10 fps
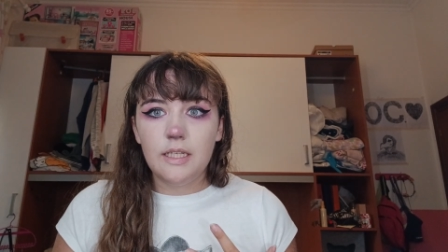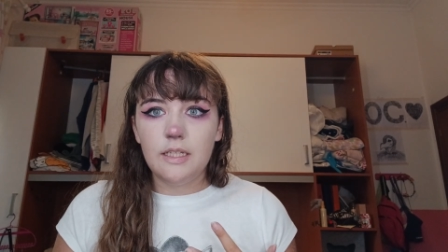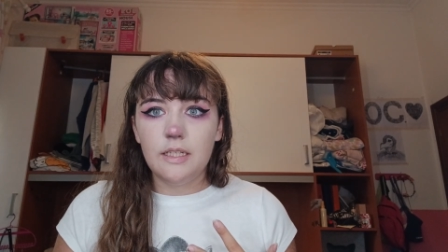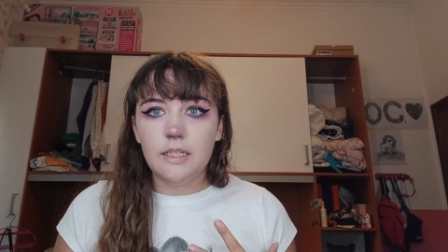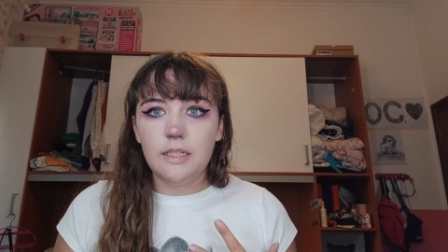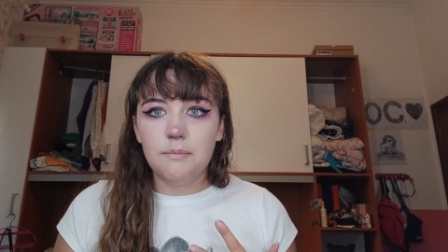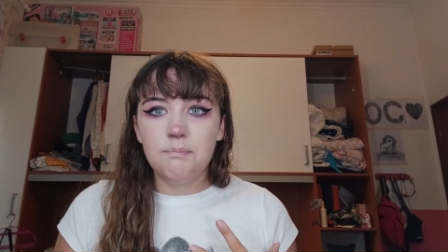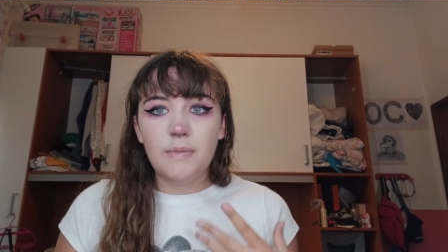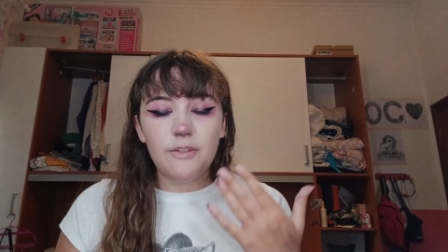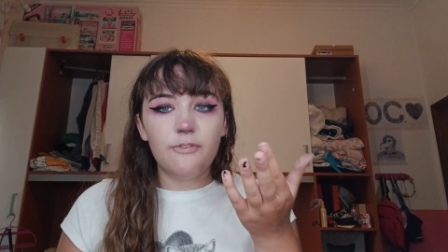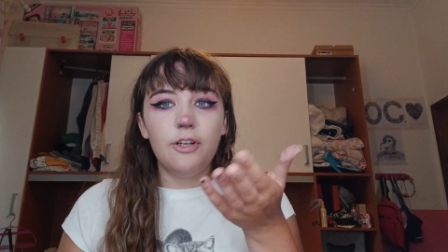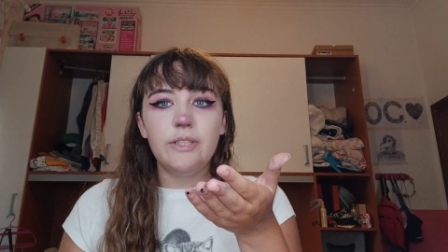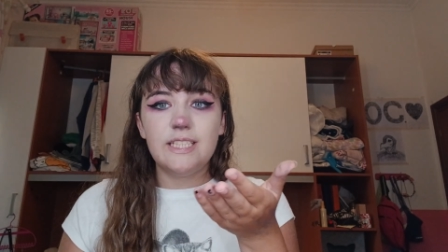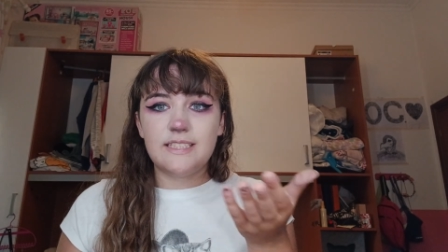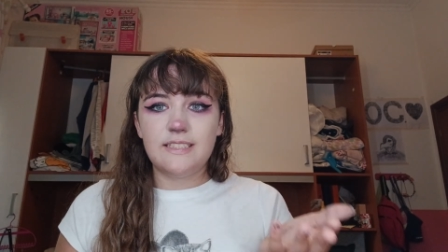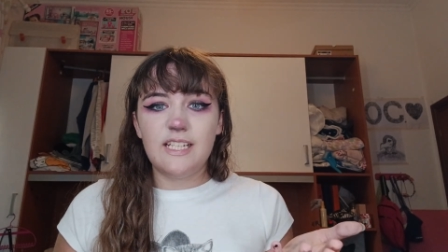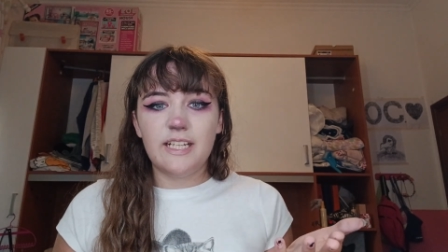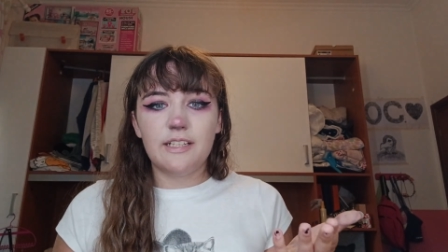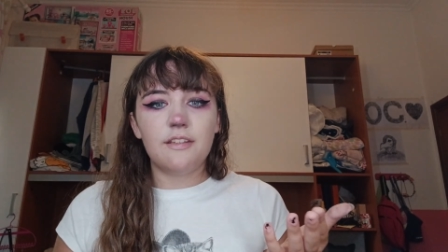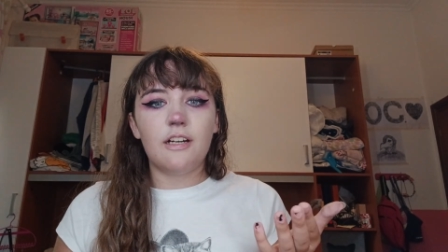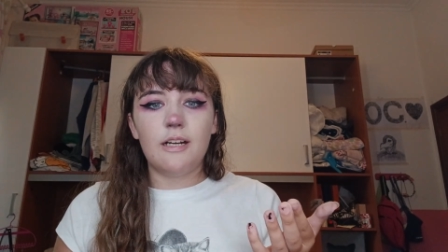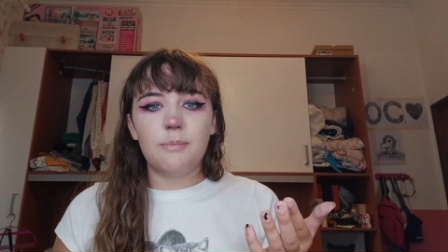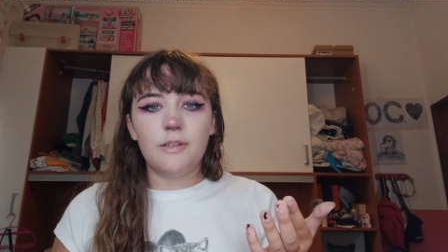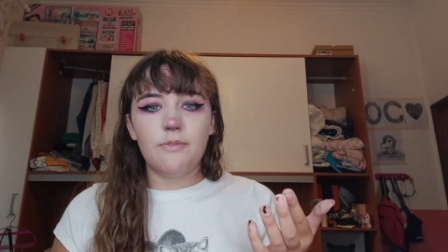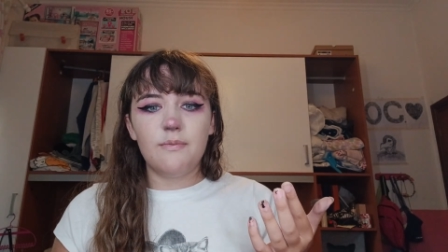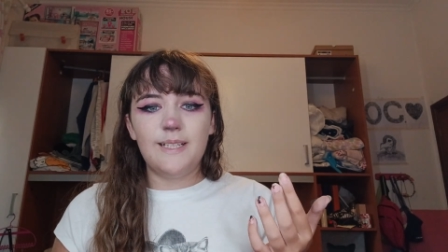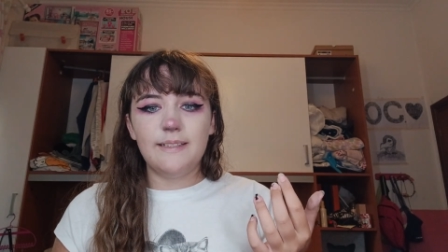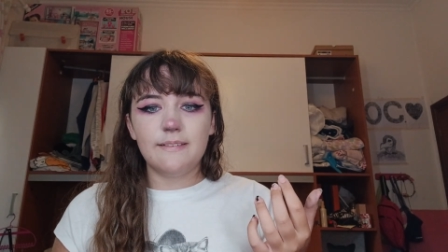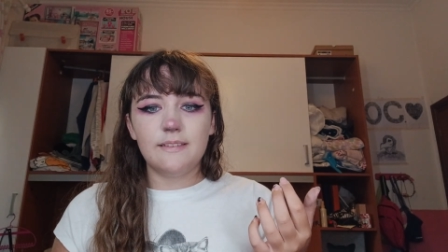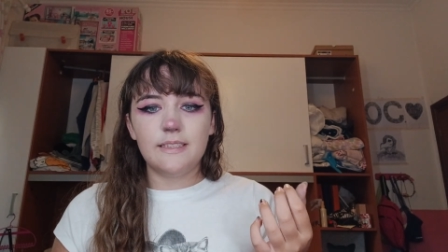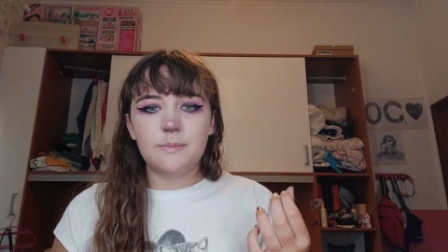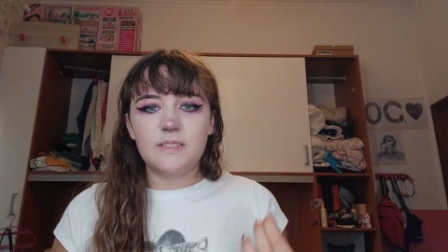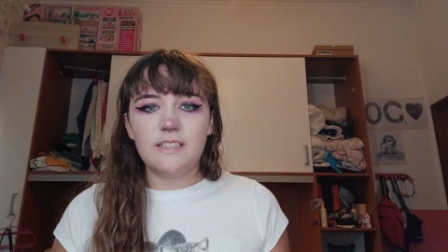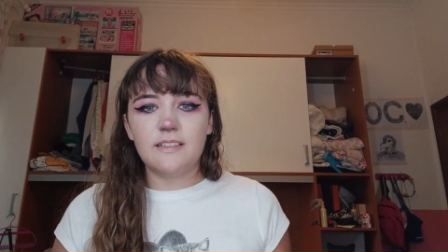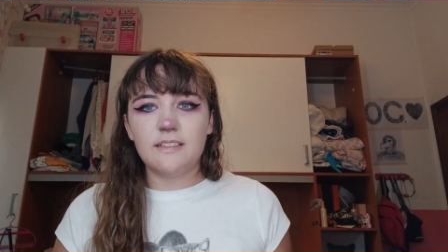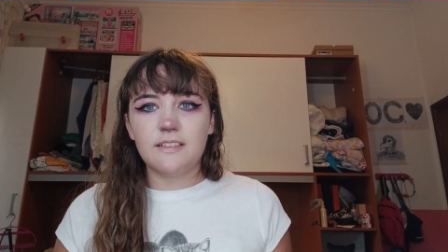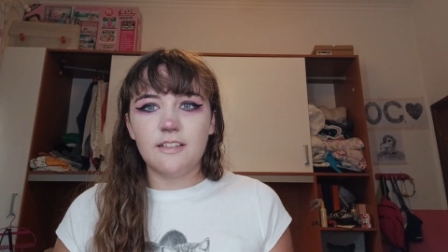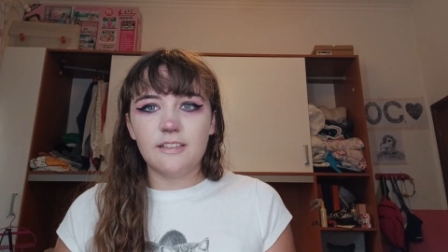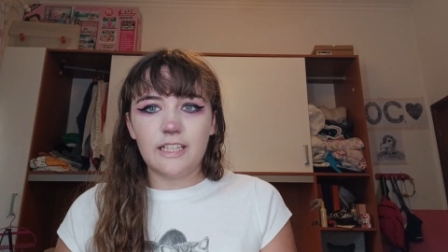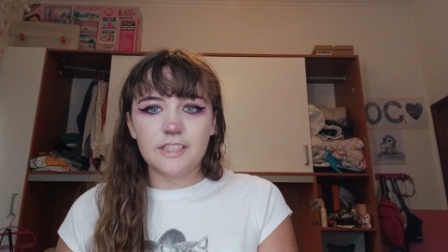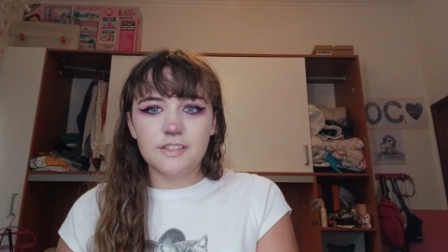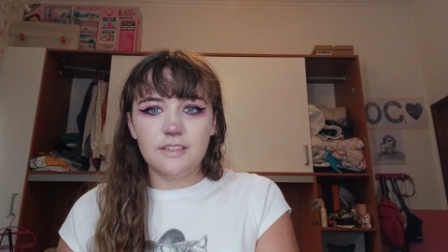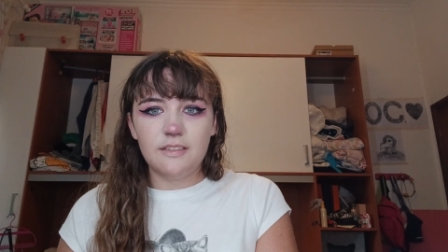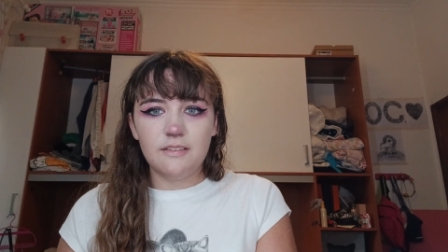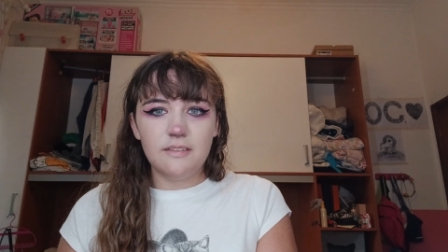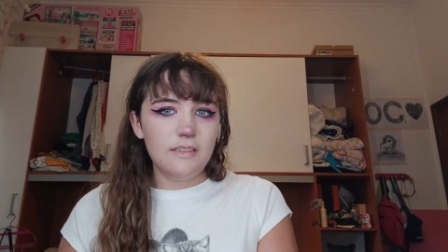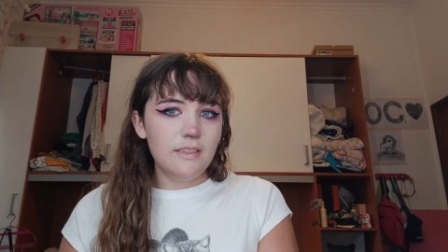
my phone is sitting atop of my lipstick collection.